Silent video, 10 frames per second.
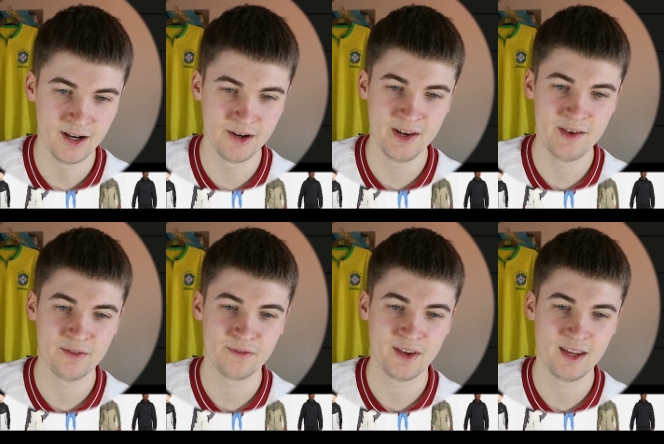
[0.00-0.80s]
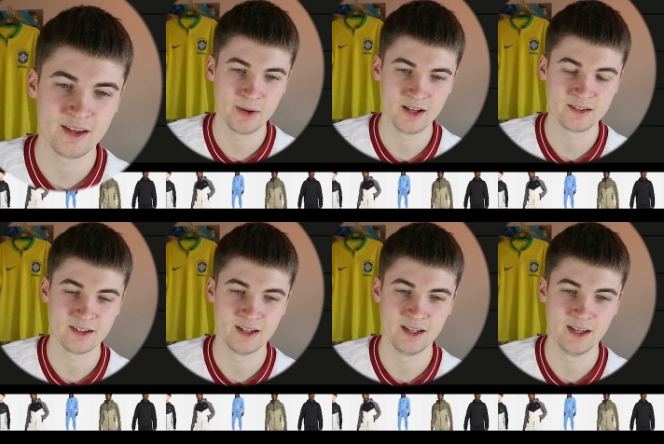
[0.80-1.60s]
I don't even think
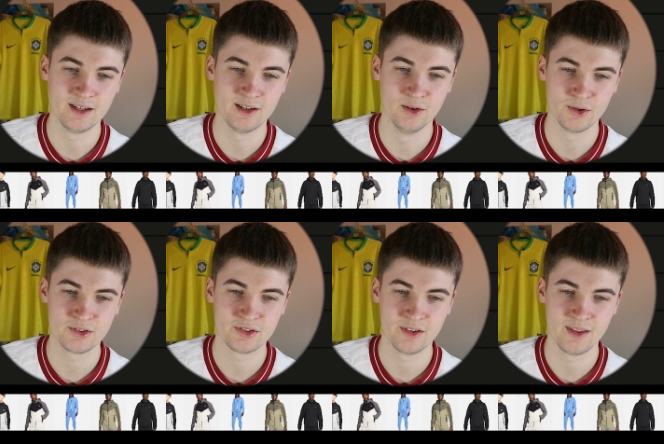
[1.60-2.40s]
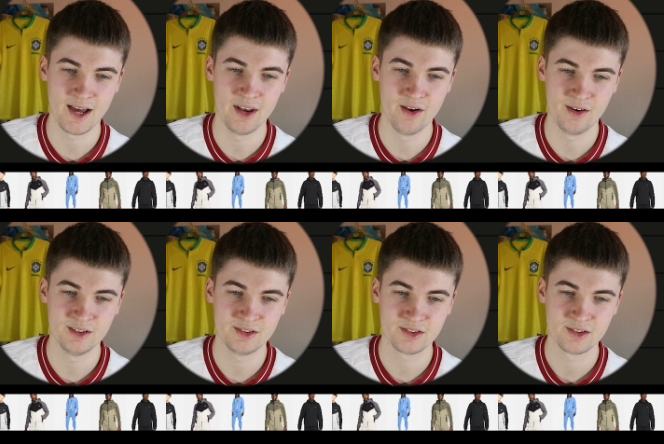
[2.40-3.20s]
personally it looks that
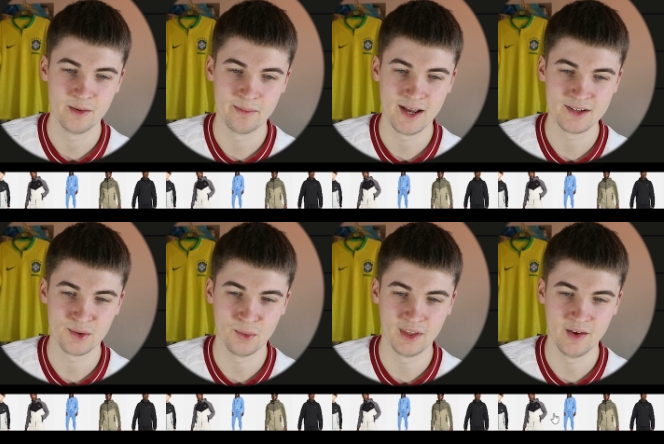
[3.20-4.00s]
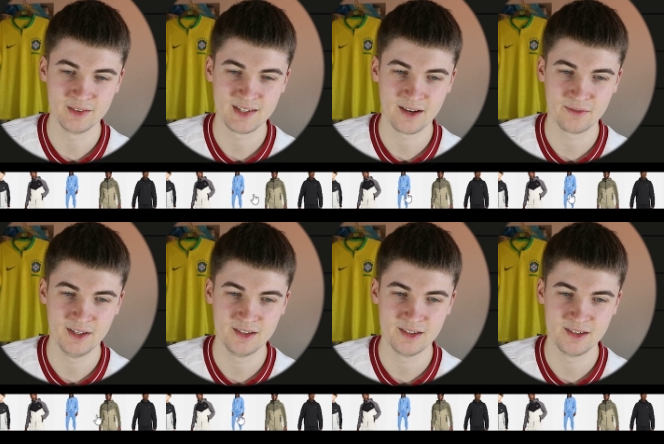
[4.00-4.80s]
nice compared to all the other tech
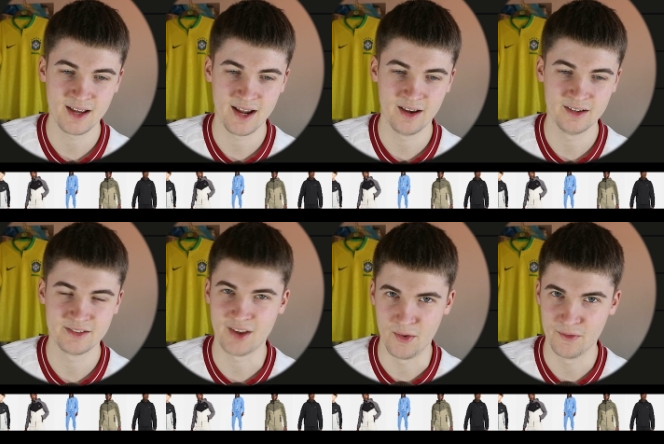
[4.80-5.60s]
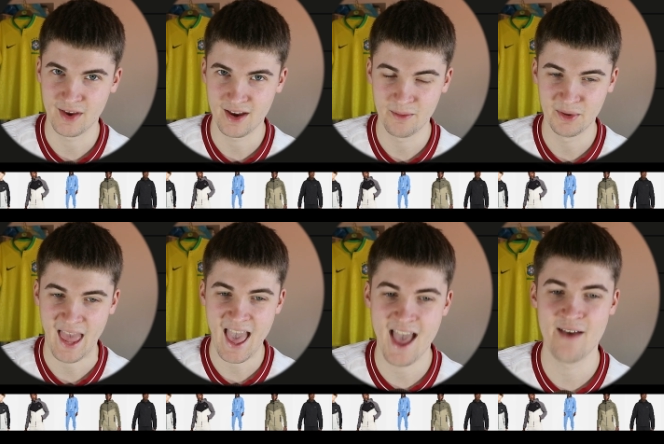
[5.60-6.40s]
fleeces, and I don't think I would
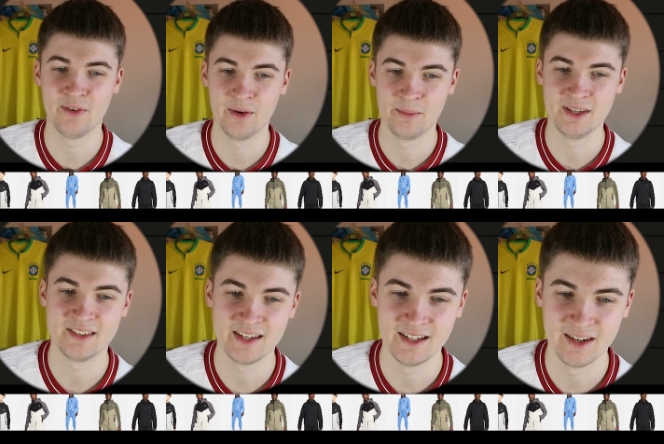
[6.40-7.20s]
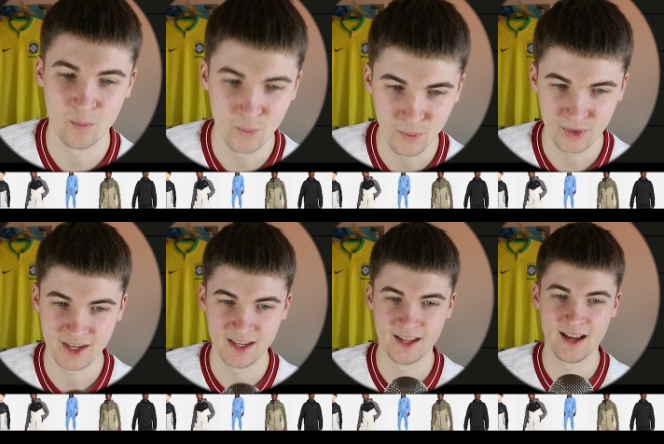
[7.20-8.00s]
ever be seen
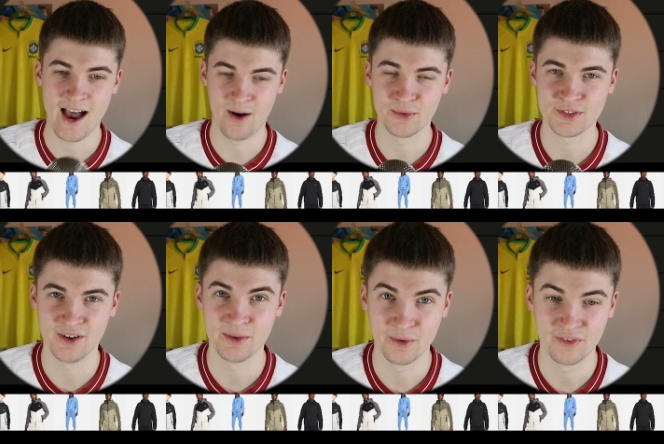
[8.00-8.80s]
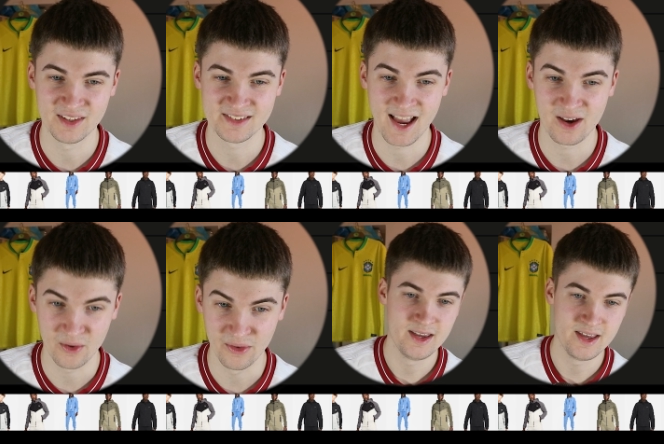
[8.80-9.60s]
walking outside with this tech
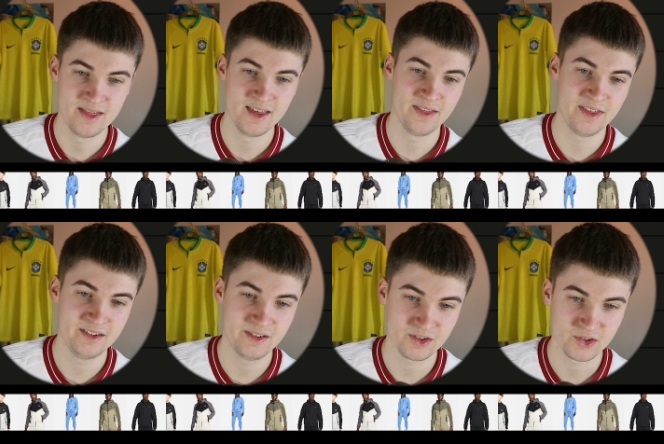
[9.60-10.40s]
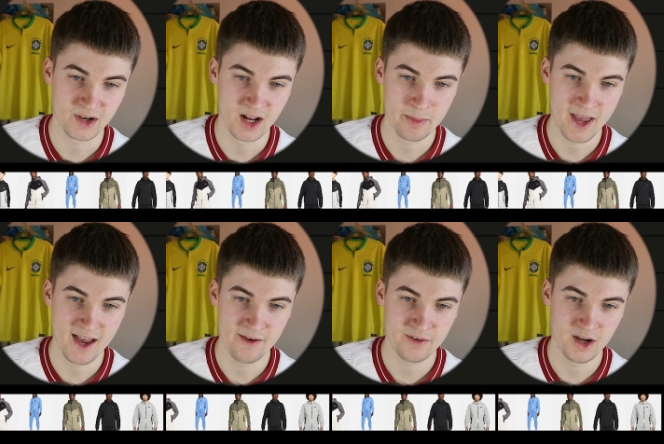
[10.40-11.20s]
on. This is just straight up F.